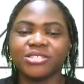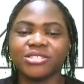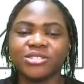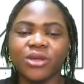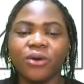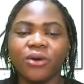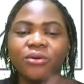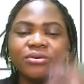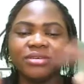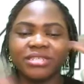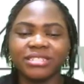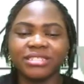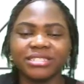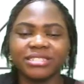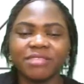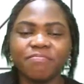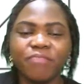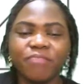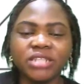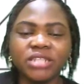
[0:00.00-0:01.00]
So
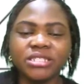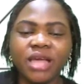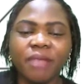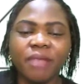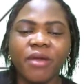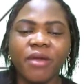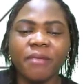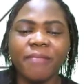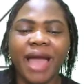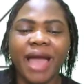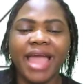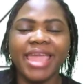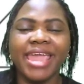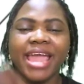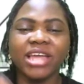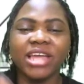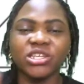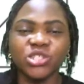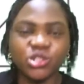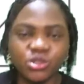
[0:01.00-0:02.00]
the bottom number
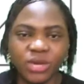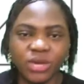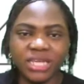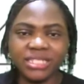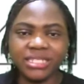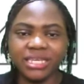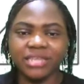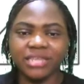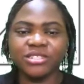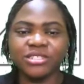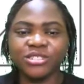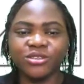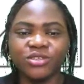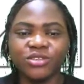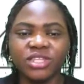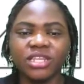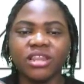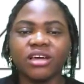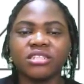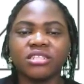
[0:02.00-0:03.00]
here is 20. So
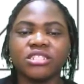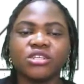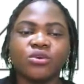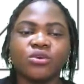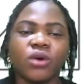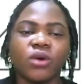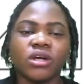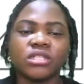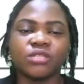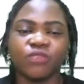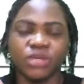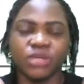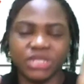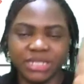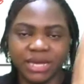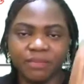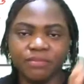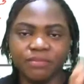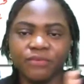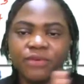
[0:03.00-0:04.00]
the logic works for
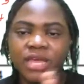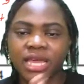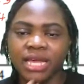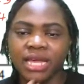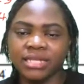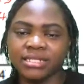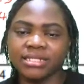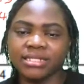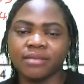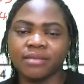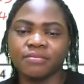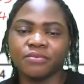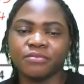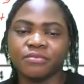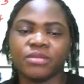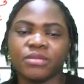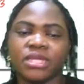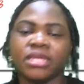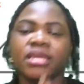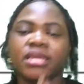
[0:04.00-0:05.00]
sample A and sample
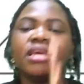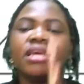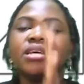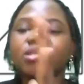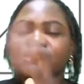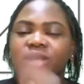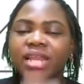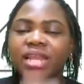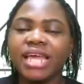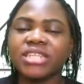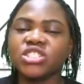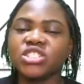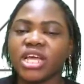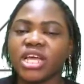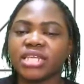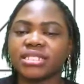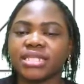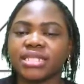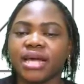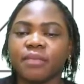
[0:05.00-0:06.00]
B. So let's
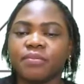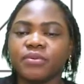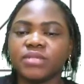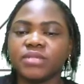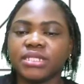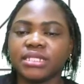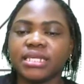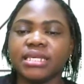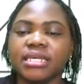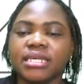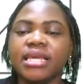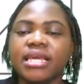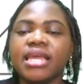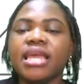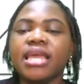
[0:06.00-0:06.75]
check sample C.